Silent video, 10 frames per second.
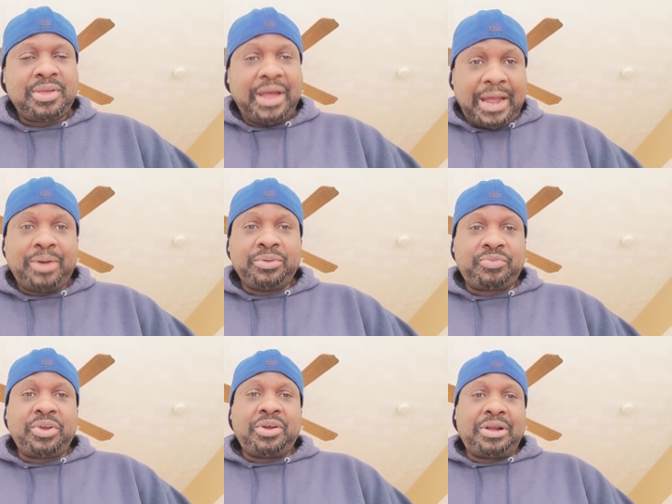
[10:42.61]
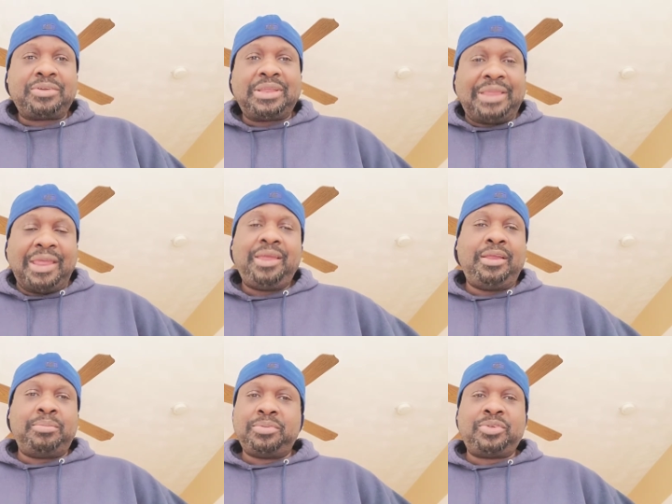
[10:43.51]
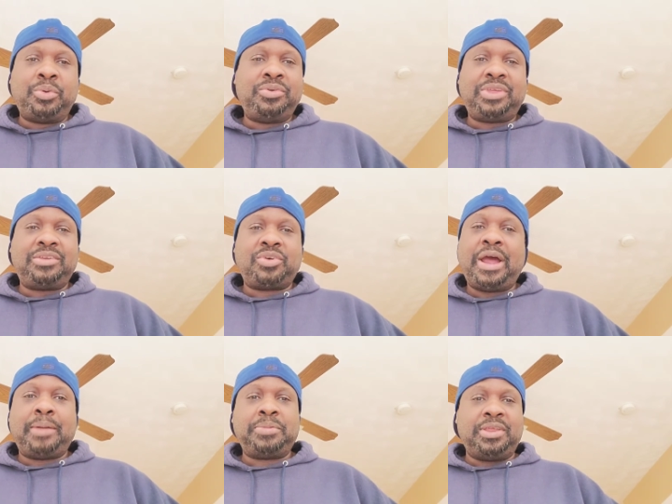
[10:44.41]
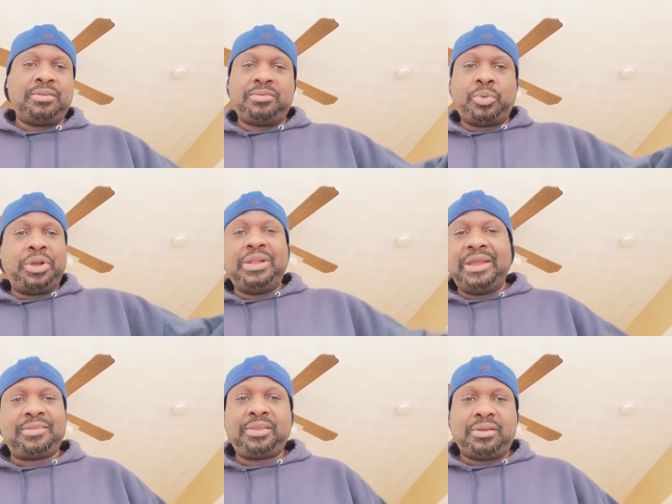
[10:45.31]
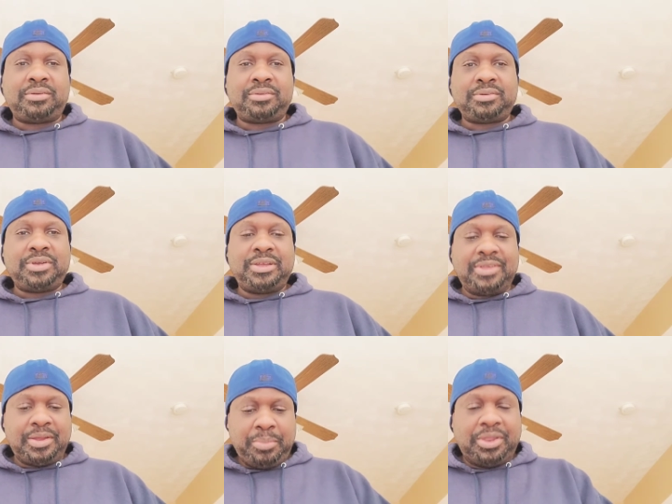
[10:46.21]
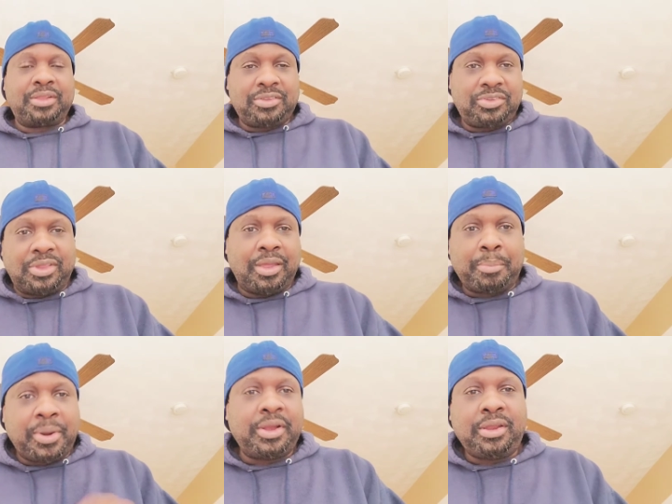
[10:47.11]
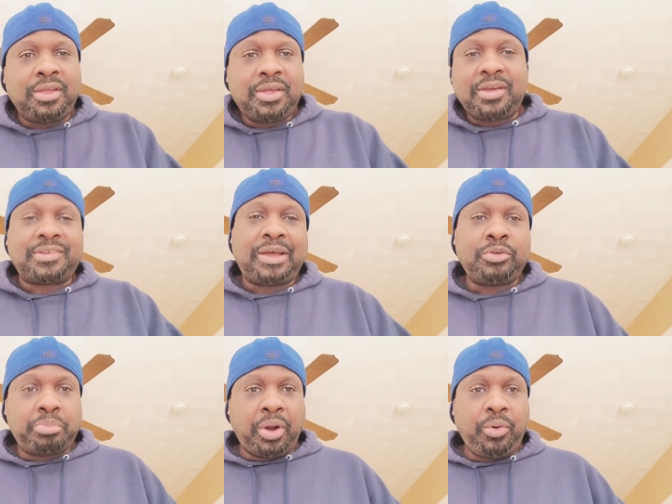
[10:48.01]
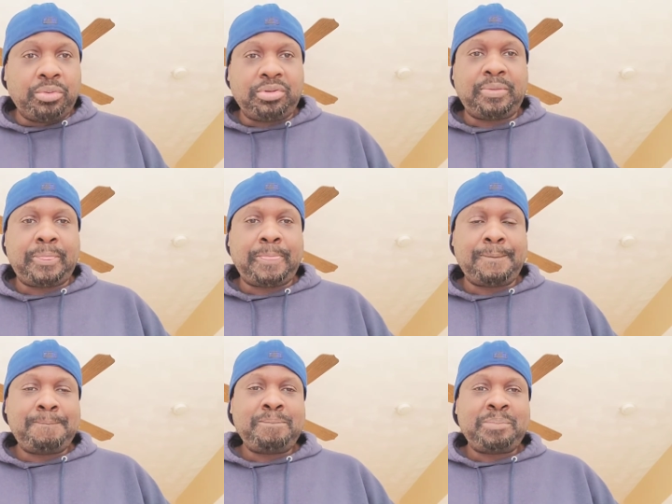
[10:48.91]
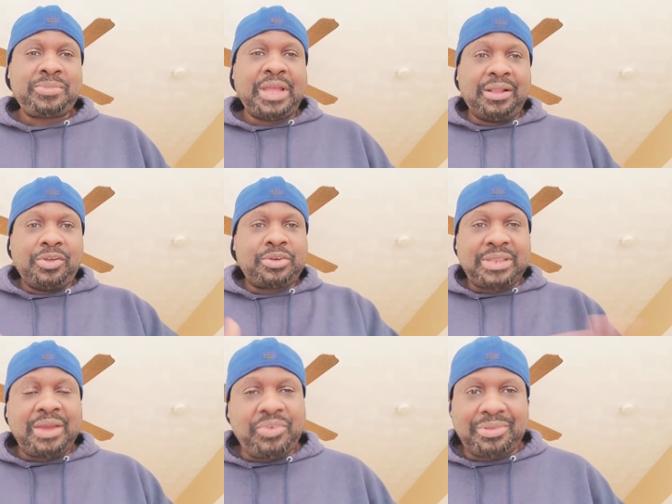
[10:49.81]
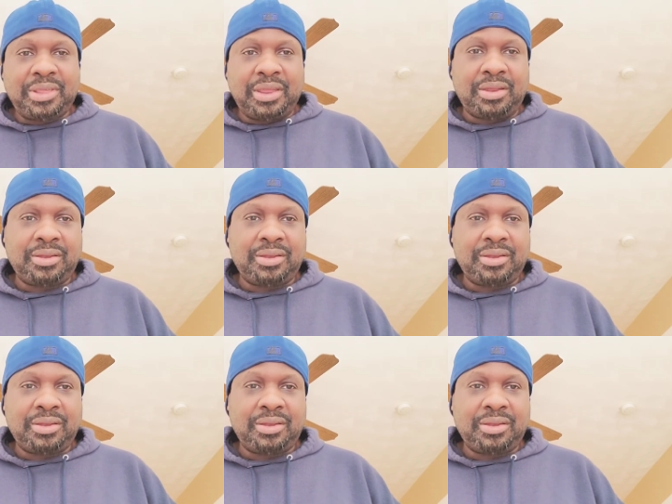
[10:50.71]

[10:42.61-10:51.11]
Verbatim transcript: I was figuring out the game as soon as it dropped in 2019. I was like, let me get this damn money because I was broke. I lost everything.